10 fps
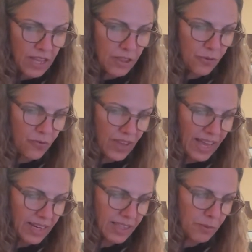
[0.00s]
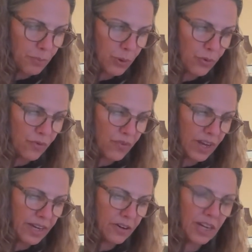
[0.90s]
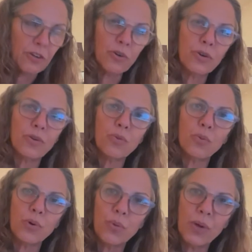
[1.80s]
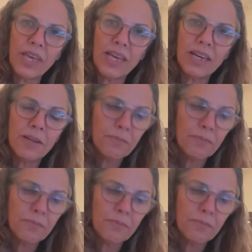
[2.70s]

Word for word: the fact that both fire and earth were weak